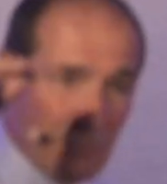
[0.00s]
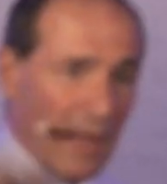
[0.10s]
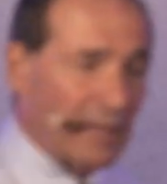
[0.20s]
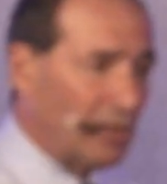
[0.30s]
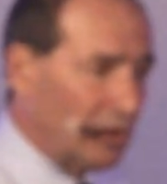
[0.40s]

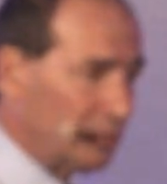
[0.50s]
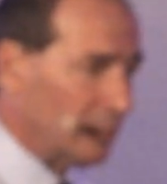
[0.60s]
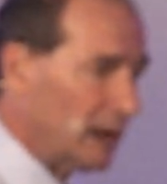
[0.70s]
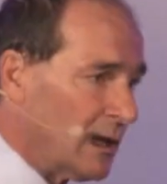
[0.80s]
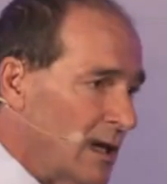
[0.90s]
back
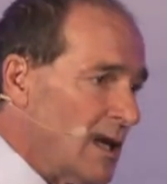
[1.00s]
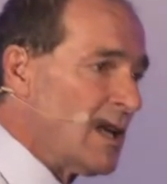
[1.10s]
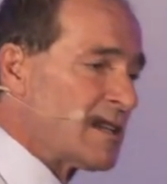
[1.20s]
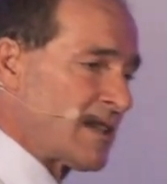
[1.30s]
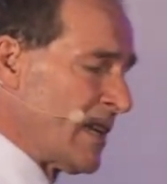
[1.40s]
home,
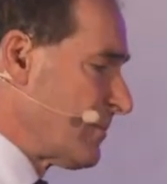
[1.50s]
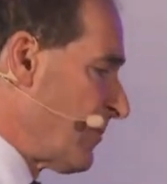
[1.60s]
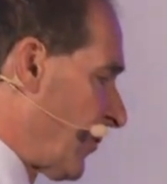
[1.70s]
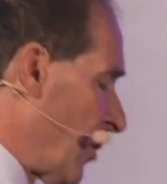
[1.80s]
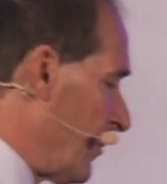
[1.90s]
sent
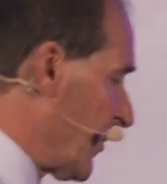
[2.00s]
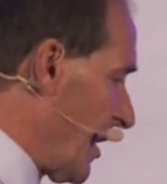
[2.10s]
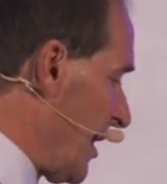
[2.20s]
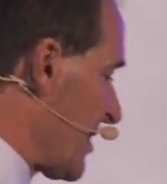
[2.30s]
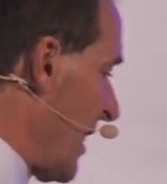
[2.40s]
from,
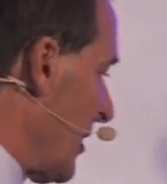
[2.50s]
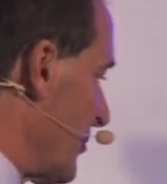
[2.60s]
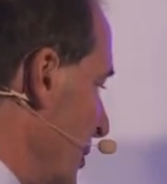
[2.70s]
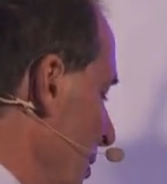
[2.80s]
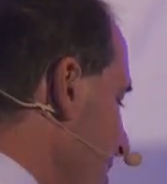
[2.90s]
say,
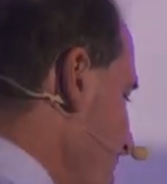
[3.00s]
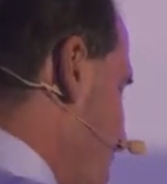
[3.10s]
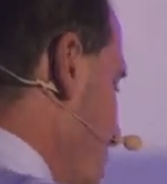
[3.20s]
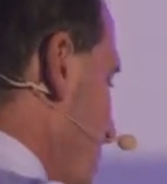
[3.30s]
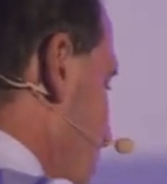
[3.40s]

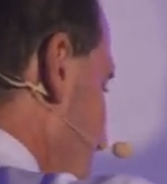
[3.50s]
to a